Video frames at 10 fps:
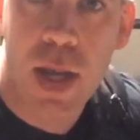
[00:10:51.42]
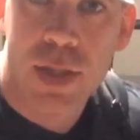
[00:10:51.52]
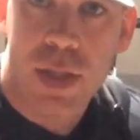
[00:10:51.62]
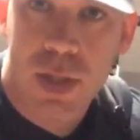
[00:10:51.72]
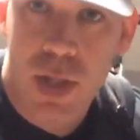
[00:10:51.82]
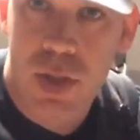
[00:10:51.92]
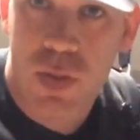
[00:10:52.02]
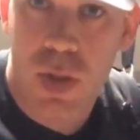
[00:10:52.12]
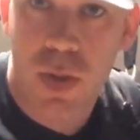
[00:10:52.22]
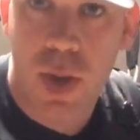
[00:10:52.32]
actually is gonna
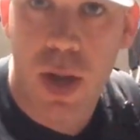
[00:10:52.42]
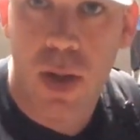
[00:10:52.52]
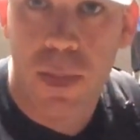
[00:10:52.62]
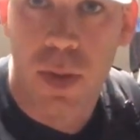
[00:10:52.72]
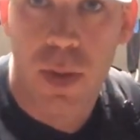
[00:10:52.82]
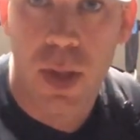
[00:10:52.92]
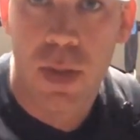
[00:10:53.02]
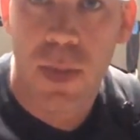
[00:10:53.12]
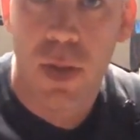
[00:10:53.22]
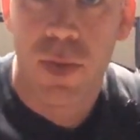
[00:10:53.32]
swing around up
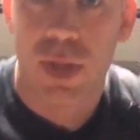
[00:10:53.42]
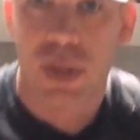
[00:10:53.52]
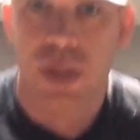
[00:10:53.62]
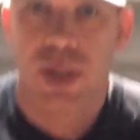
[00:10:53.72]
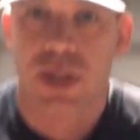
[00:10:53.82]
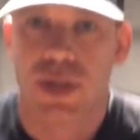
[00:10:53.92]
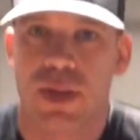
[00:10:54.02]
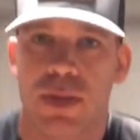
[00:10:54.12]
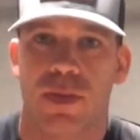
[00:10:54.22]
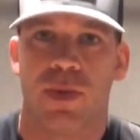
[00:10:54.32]
underneath me, which is
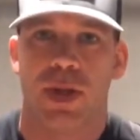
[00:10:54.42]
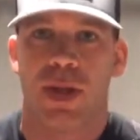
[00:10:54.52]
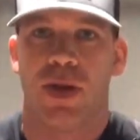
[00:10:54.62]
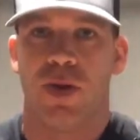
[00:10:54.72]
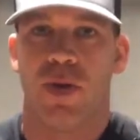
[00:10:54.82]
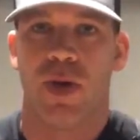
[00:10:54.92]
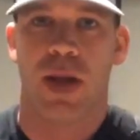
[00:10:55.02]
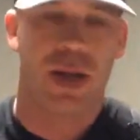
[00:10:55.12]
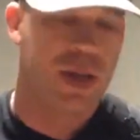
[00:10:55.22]
just really annoying.